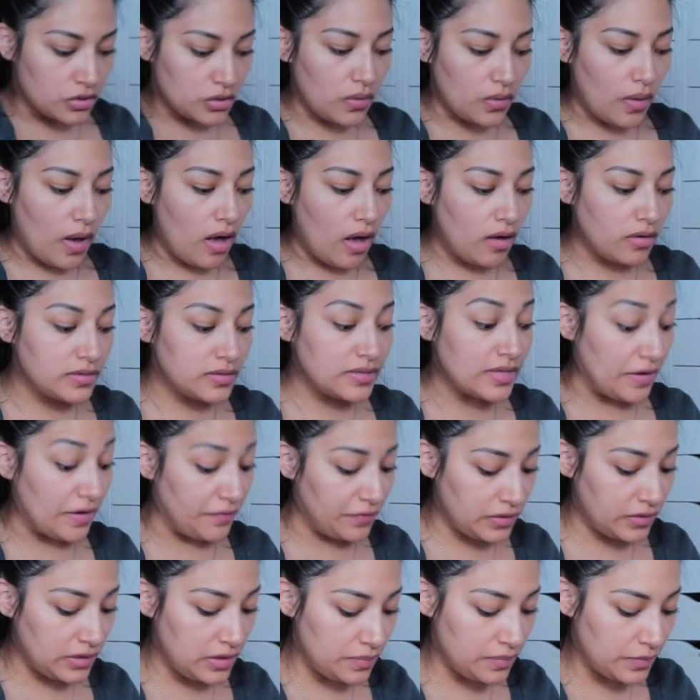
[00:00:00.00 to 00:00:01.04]
So I'll
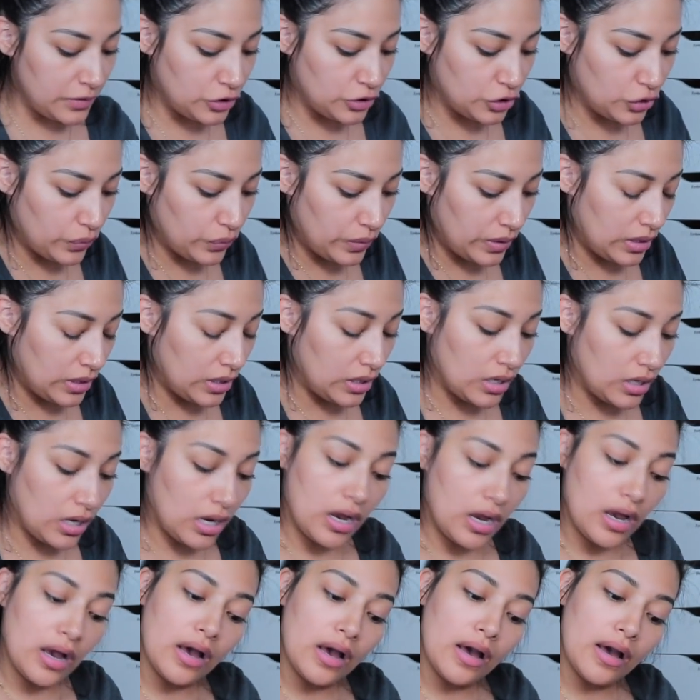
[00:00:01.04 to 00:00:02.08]
definitely be doing
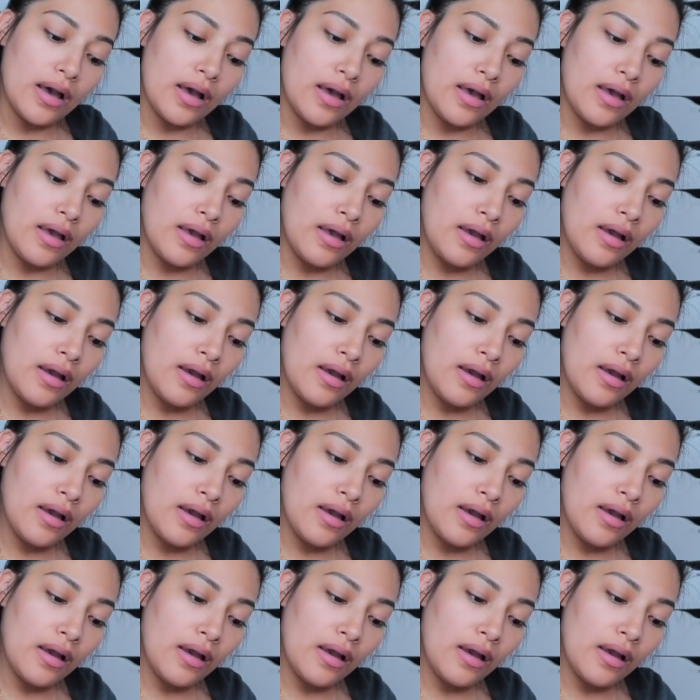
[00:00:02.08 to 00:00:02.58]
a